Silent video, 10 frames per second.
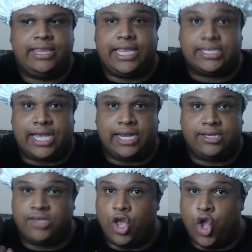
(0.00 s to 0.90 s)
dead
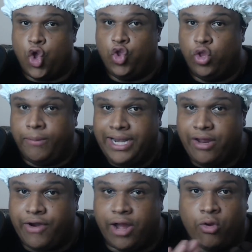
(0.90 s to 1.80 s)
silence.
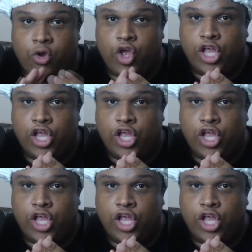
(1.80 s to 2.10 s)
Nobody around.